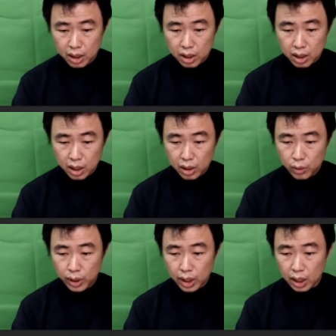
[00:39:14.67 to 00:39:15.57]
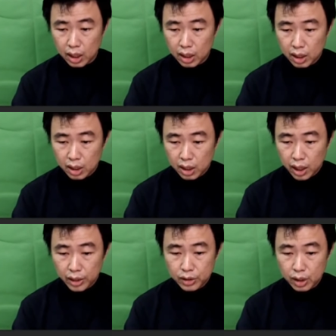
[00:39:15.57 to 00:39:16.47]
uh, Hui, ah,
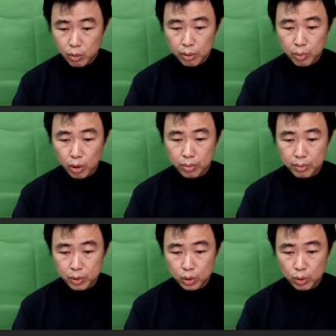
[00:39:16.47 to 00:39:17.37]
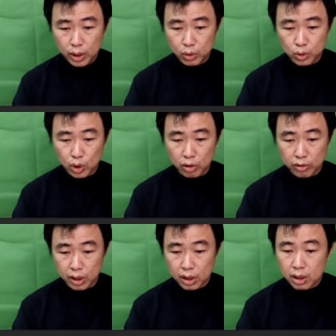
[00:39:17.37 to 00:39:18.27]
actually what problem do you want to solve?
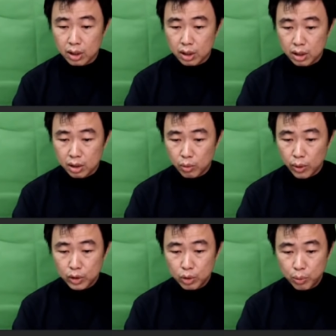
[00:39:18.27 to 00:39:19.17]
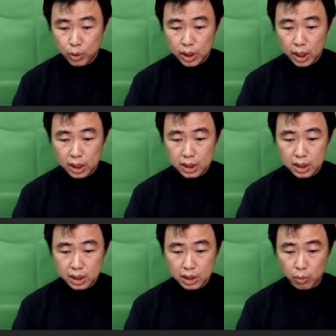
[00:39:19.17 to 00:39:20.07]
Uh? When you put things in
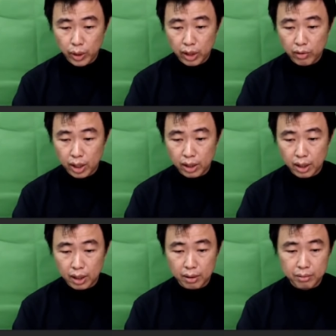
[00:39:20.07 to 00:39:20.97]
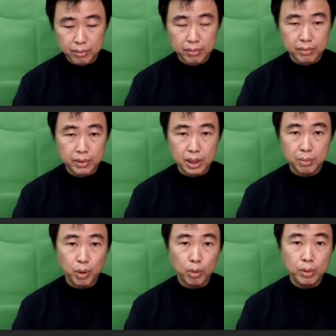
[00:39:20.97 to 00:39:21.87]
such a way, right, um, the
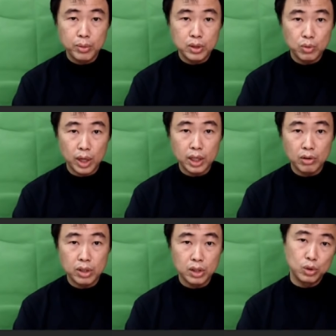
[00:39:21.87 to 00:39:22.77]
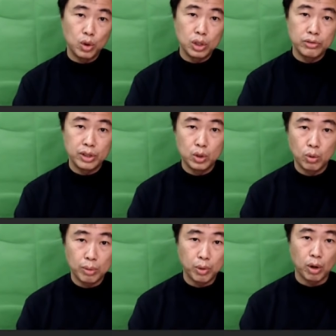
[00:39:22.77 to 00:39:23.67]
problem is right now that you don't even know
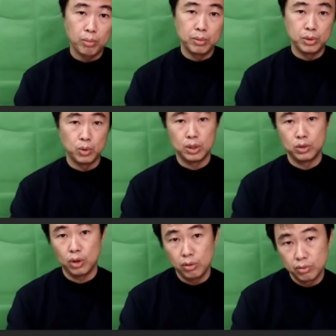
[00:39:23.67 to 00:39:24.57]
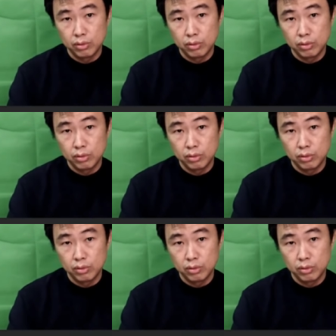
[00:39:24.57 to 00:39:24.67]
what problem you want to solve.